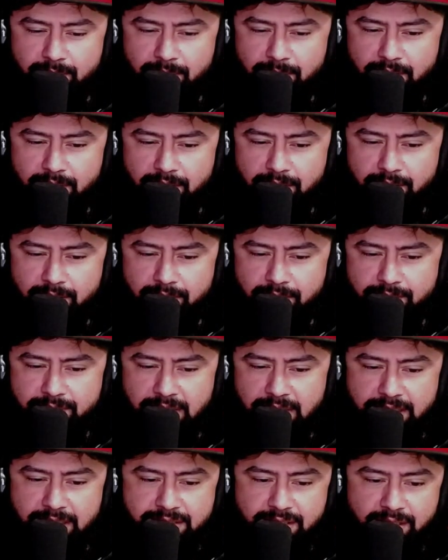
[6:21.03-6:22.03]

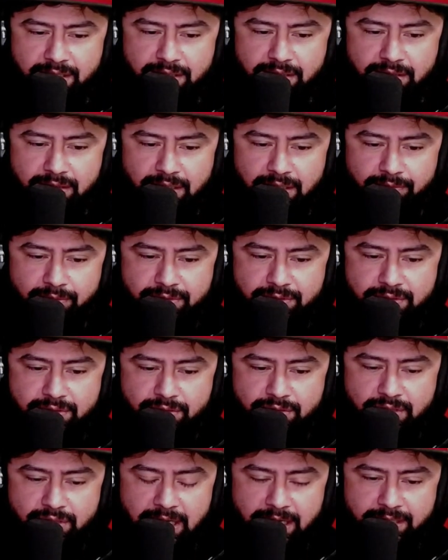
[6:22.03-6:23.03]
Bows. Yeah, see? Level
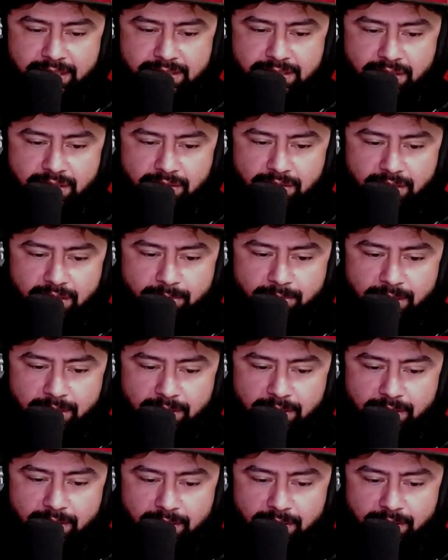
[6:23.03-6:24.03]
2 Dragon Scale
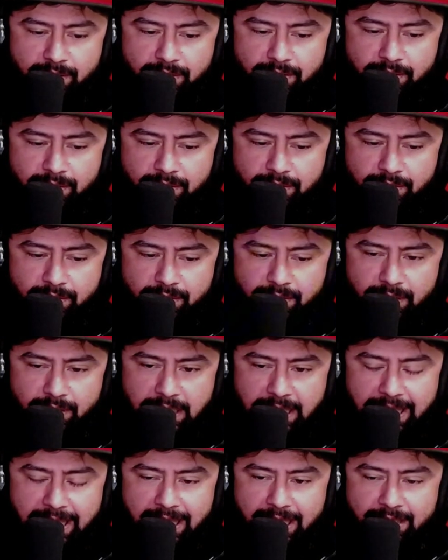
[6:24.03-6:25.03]
Armor.
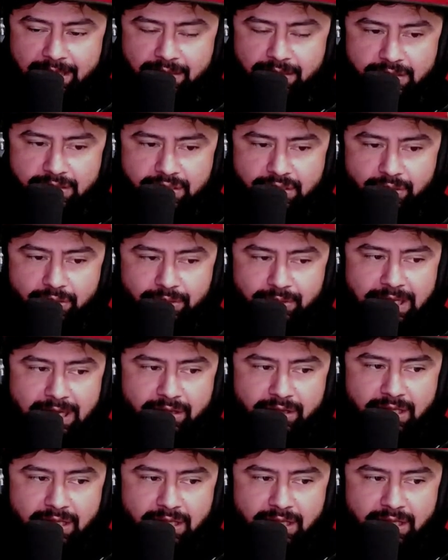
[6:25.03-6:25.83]
And so now you